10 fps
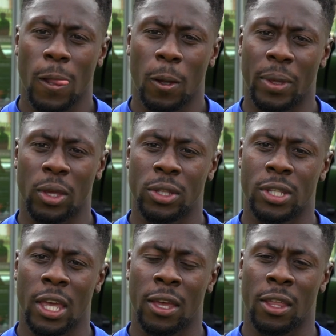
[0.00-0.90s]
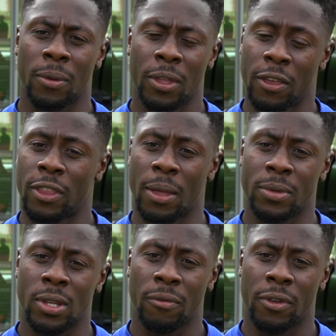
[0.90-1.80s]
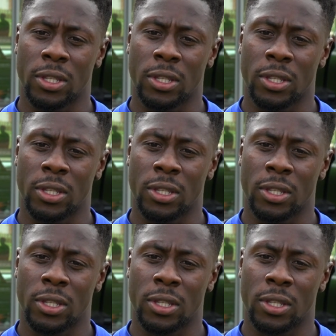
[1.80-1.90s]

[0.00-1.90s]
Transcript: it'll be good to give them something